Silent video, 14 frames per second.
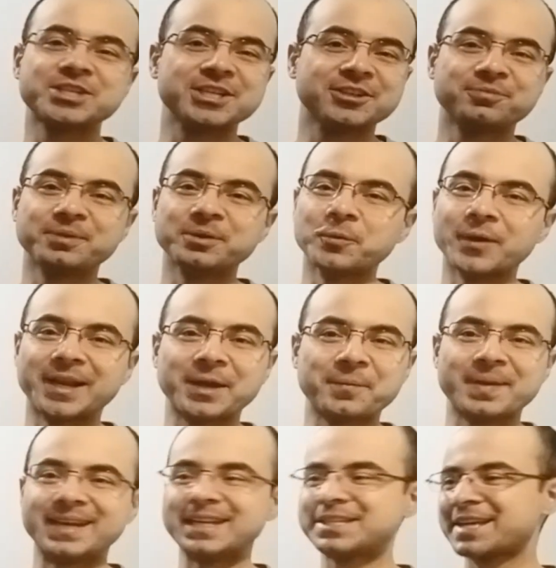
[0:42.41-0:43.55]
She's been winning
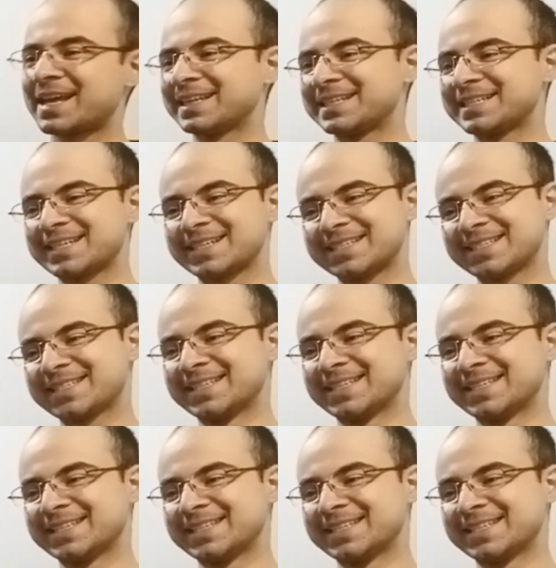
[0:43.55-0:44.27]
mini challenges.